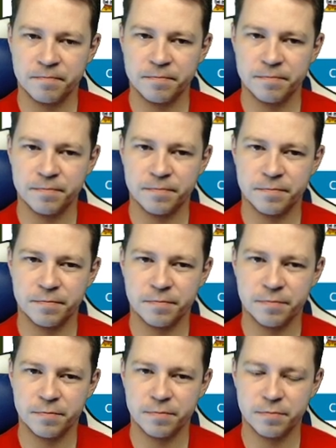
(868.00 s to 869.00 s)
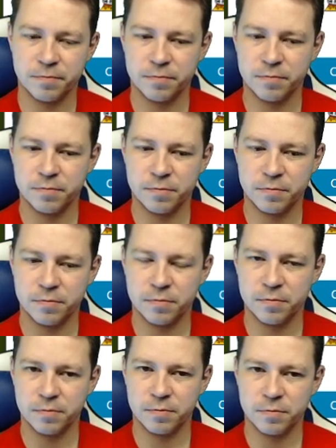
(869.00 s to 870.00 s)

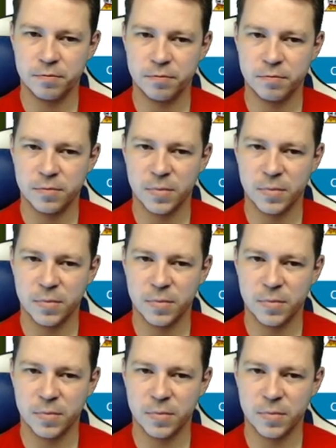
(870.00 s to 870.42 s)
Nothing is said.